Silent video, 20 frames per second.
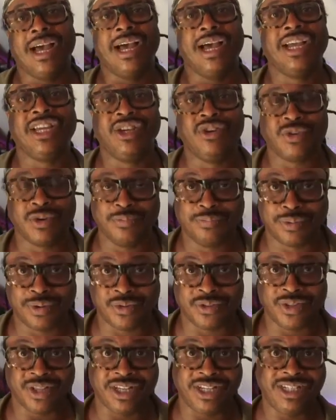You can
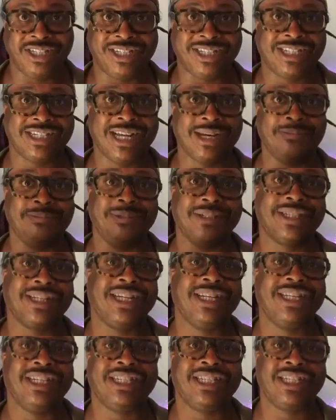put these
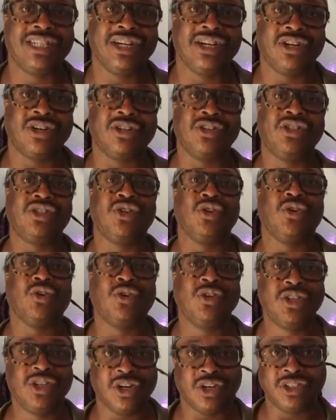stems into your
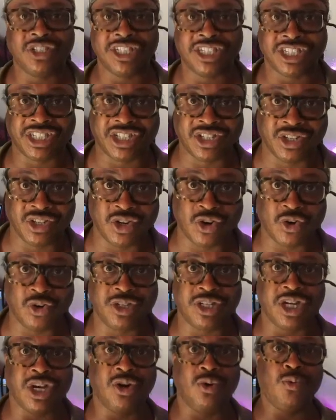DAW, your digital
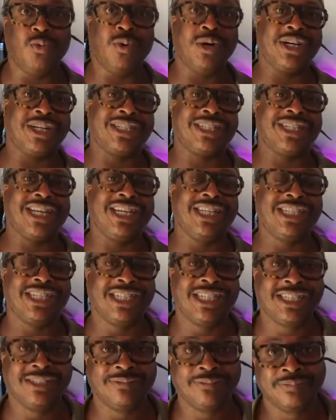audio
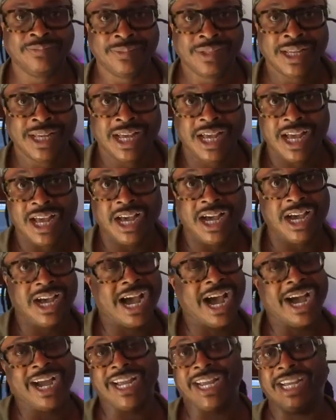workstation,
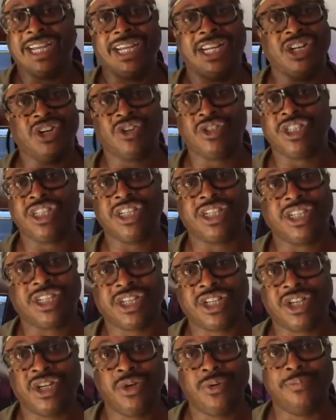i.e. Logic,
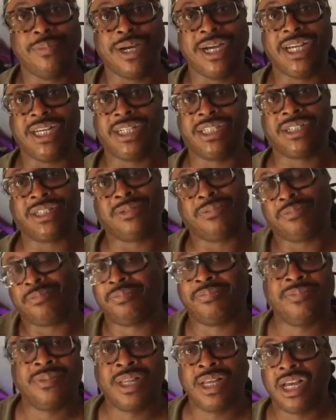Cubase,
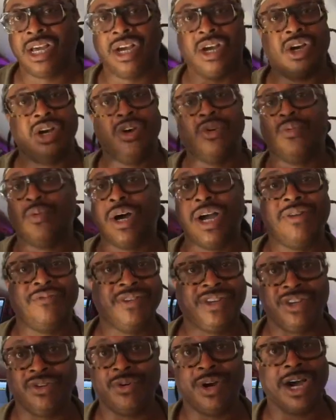
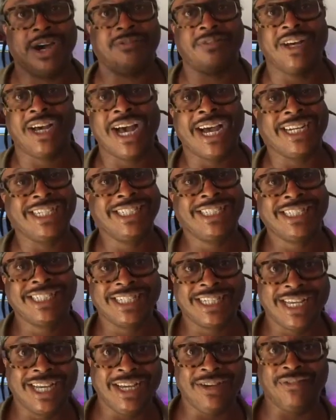whatever you have at
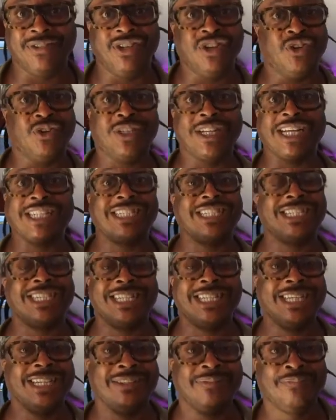hand, even
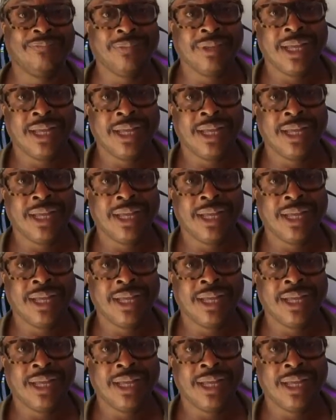Audacity.